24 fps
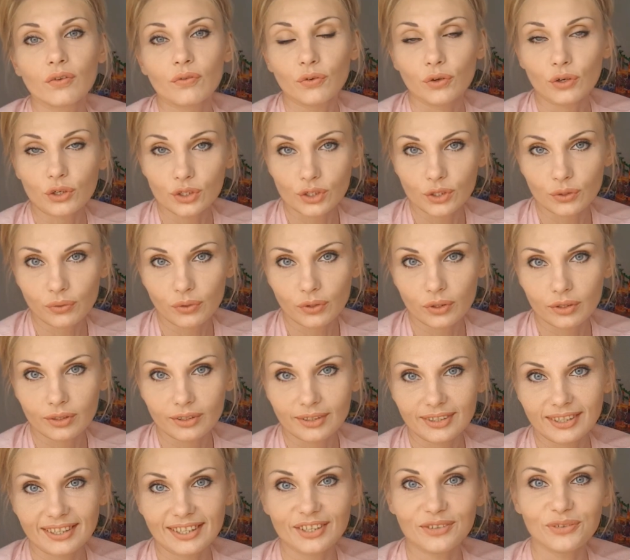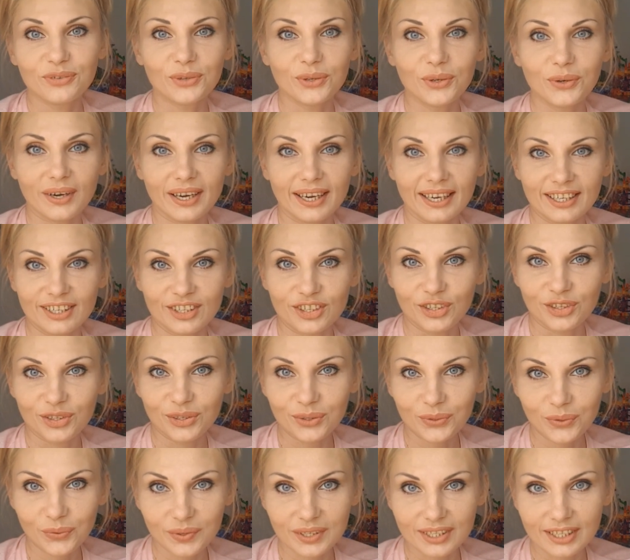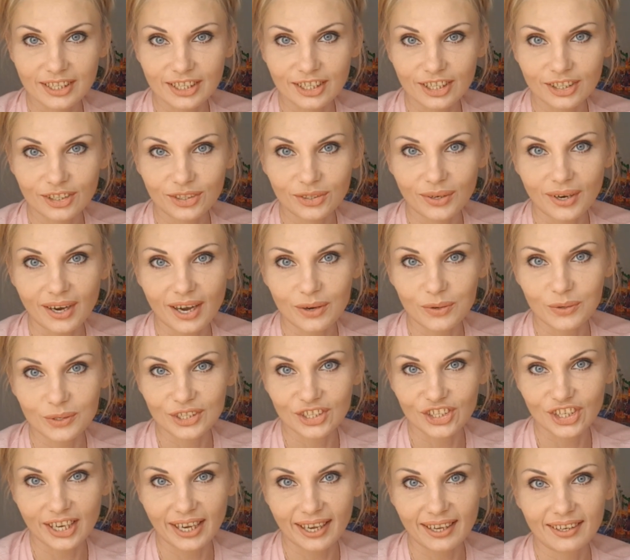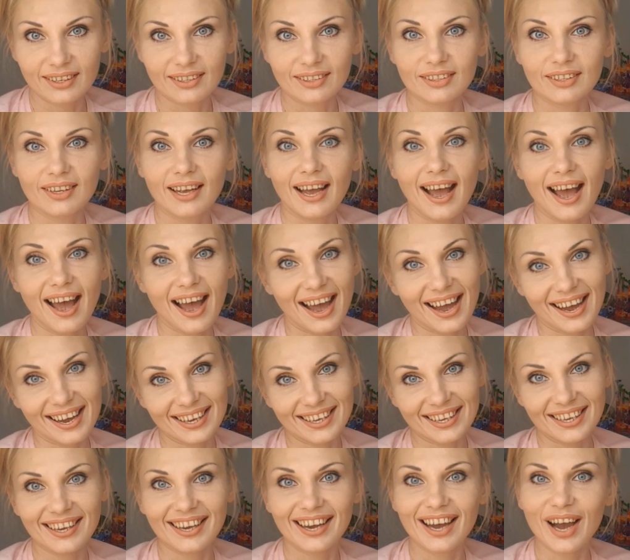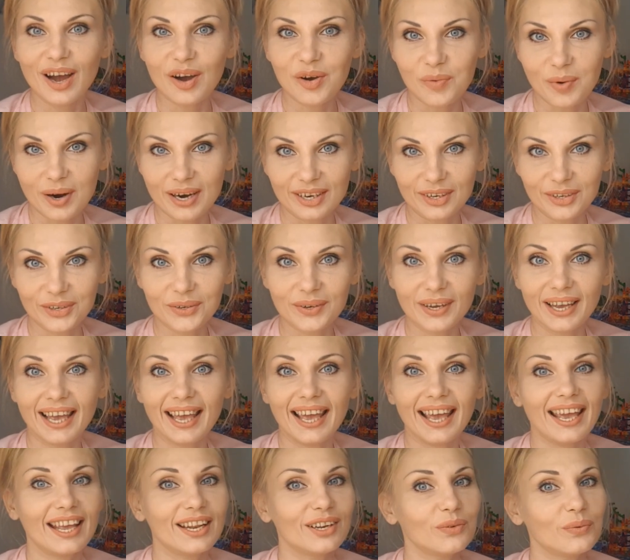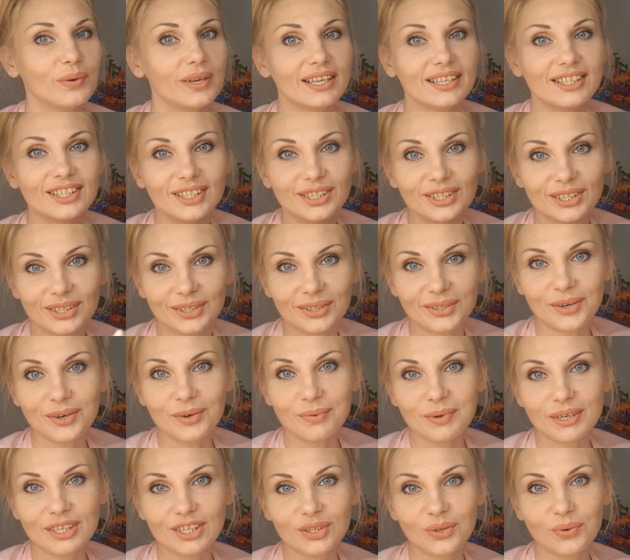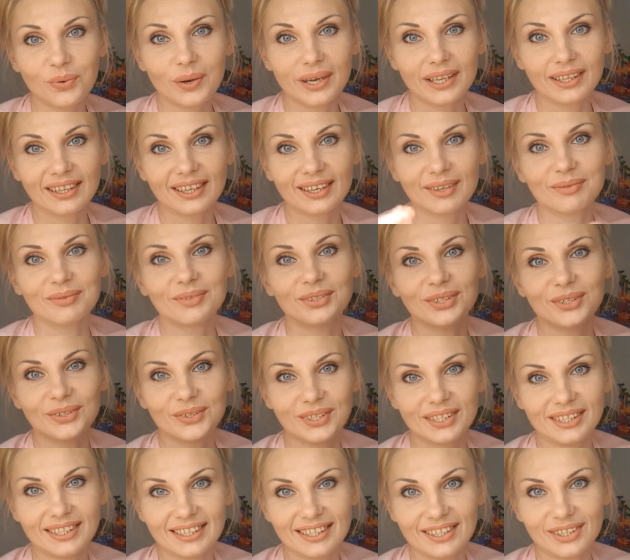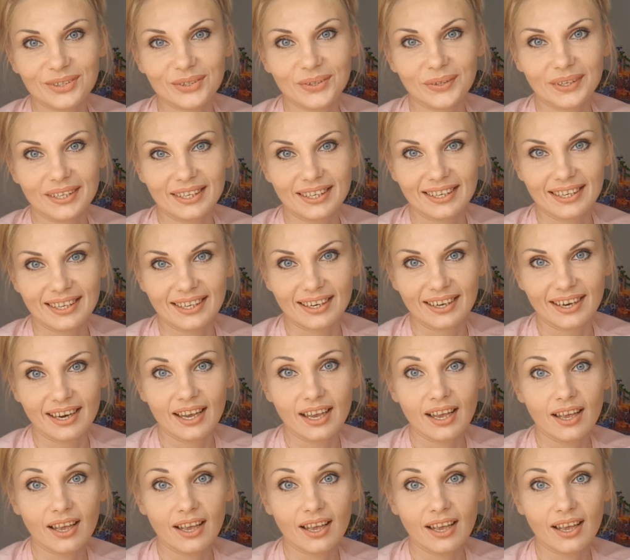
First of all, if you are a new visitor to our channel, Hi, how are you? And we are so much welcome to see you here.